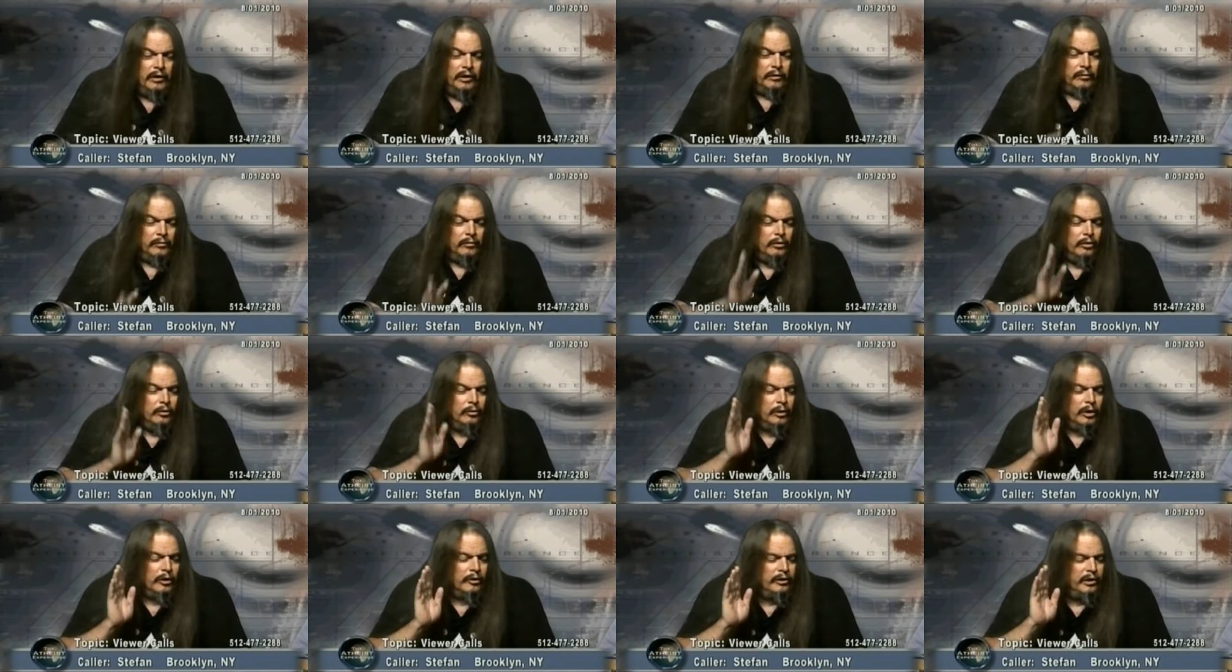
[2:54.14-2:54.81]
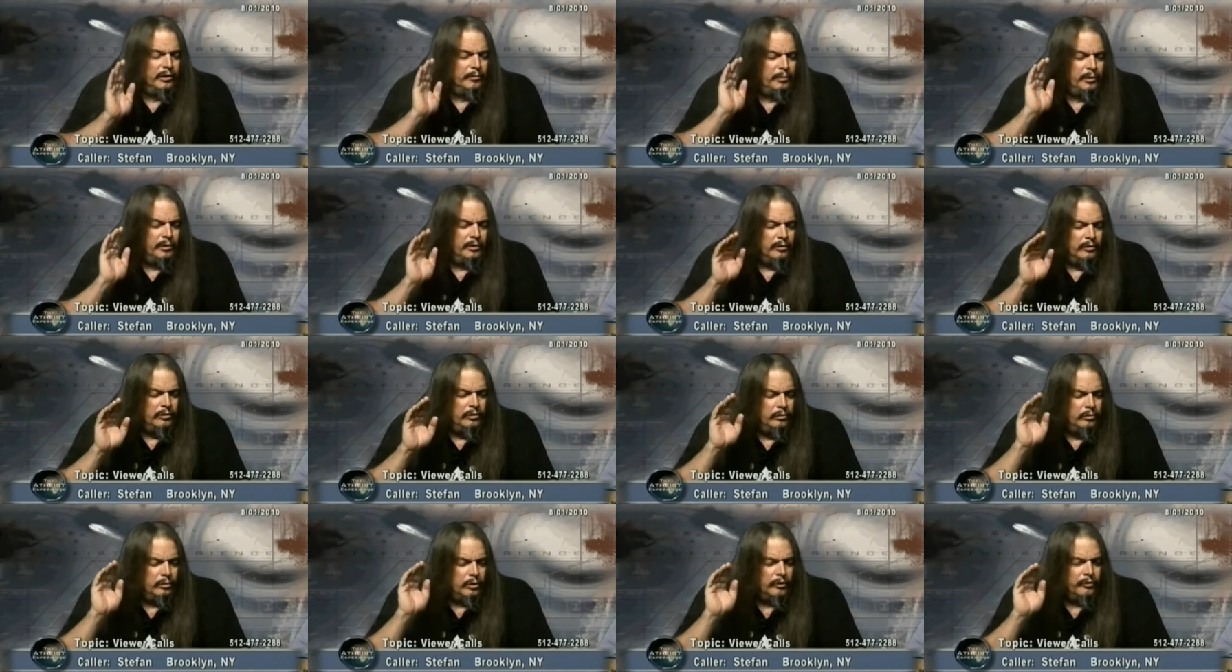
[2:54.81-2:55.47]
Wait, who wrote the
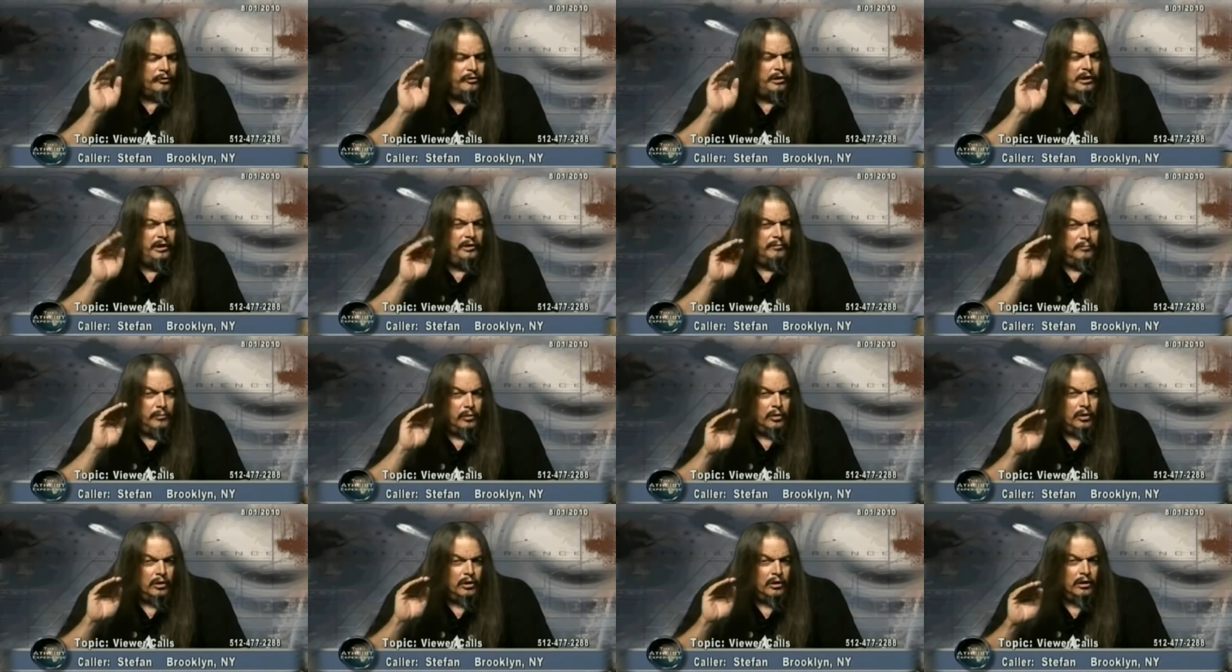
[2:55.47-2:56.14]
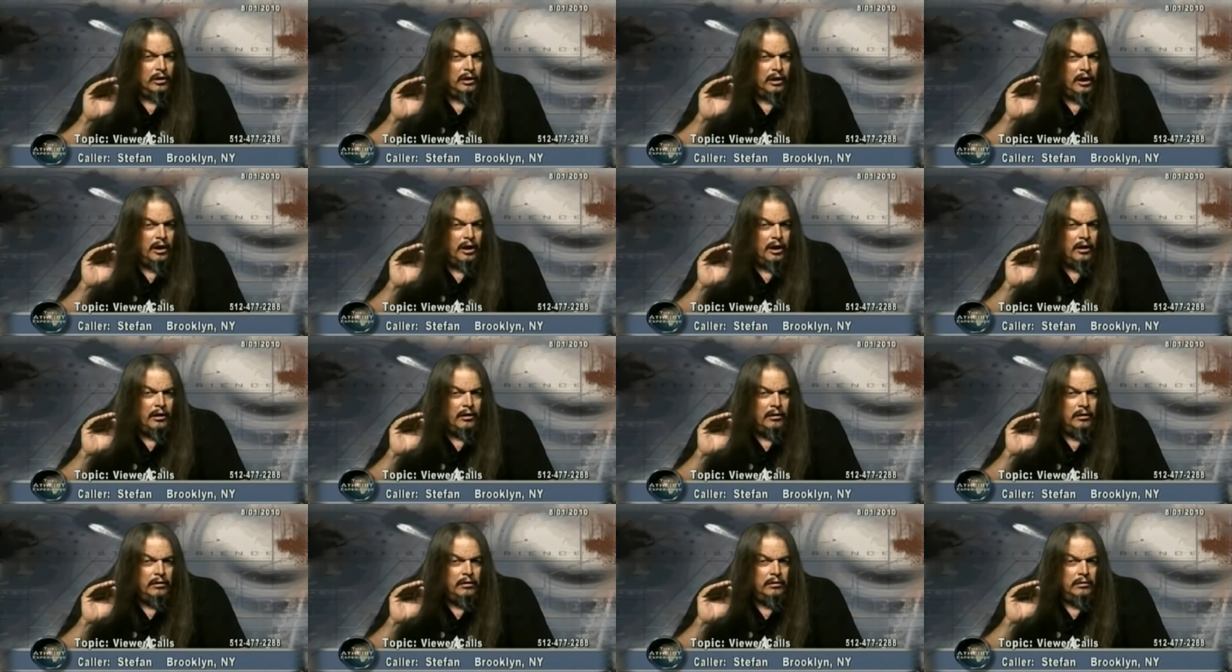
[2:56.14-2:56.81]
book? Who wrote the moral
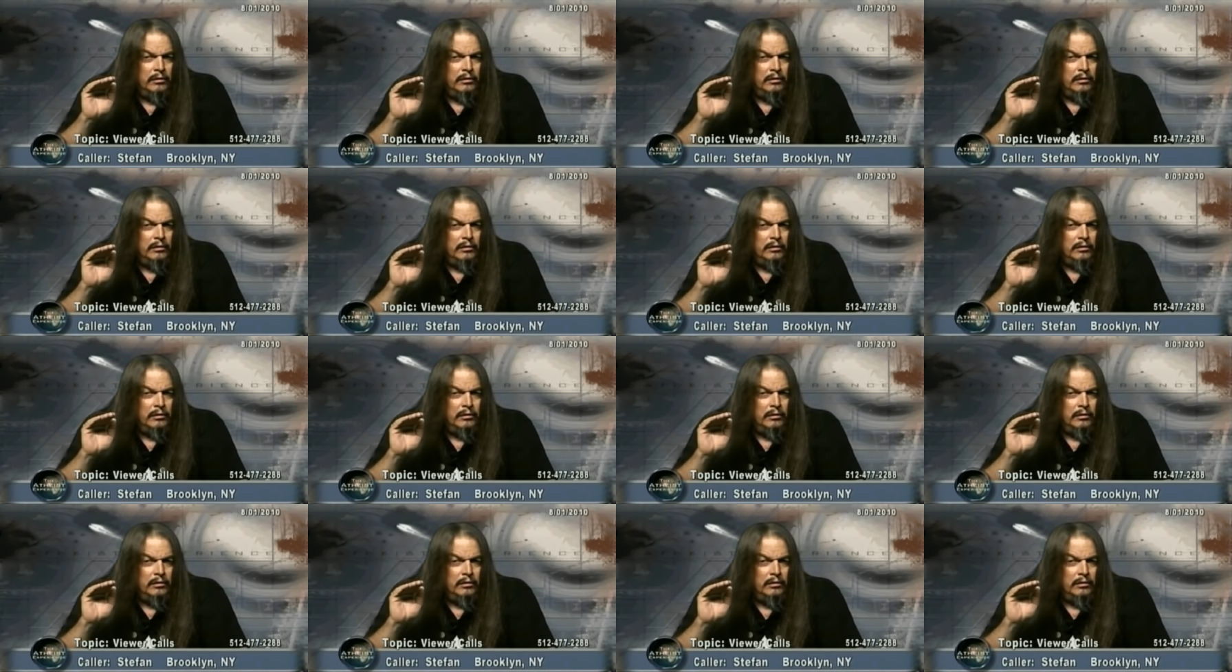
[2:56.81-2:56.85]
law?